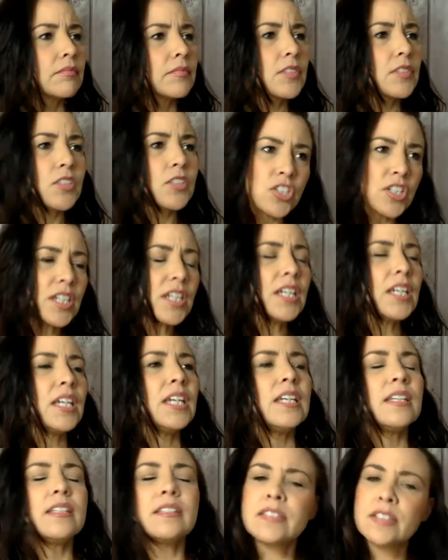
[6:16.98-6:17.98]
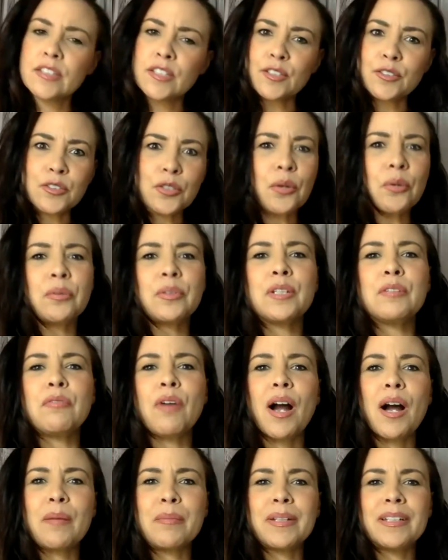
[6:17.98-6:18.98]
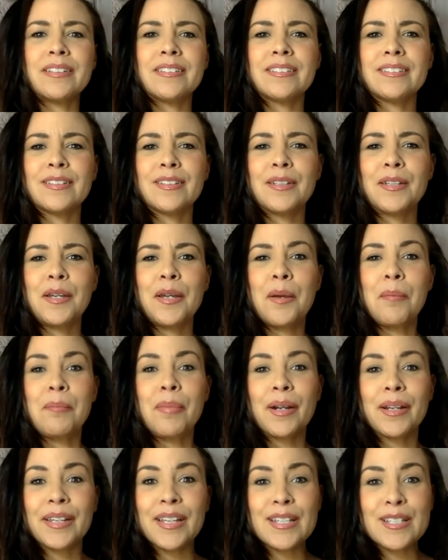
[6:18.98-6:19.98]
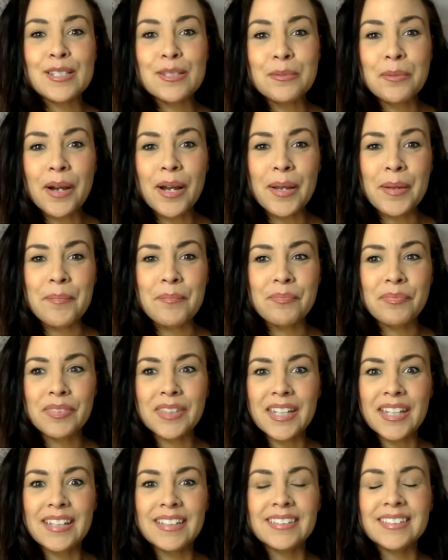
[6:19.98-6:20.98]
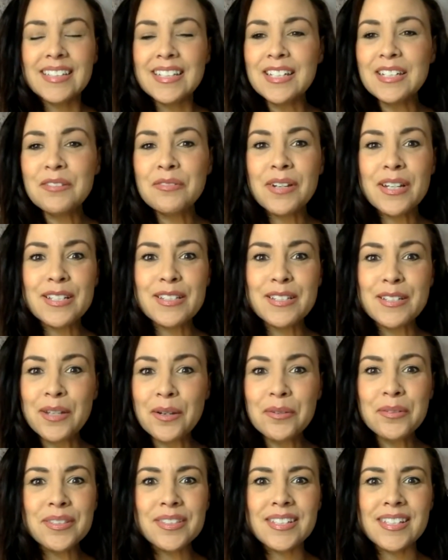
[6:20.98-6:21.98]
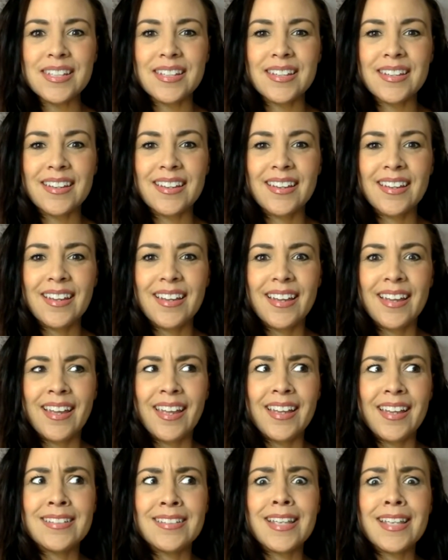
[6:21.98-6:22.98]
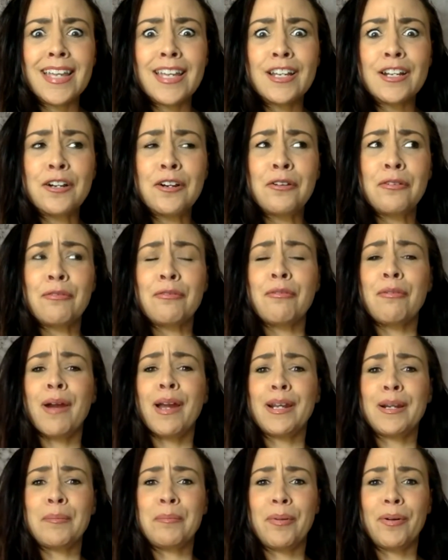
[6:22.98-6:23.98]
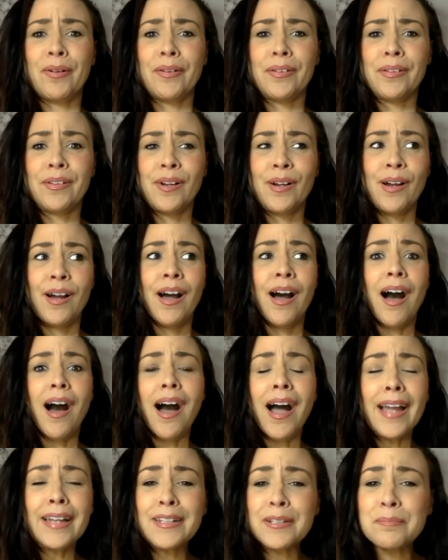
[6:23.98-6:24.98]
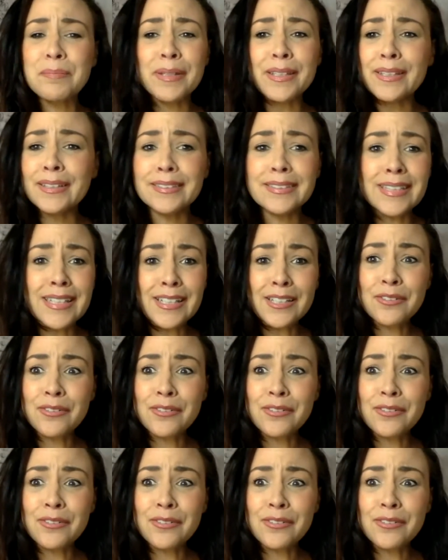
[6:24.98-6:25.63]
she is the Tony Robbins. But guess what? Dean Graziosi is incredible. I could be the Dean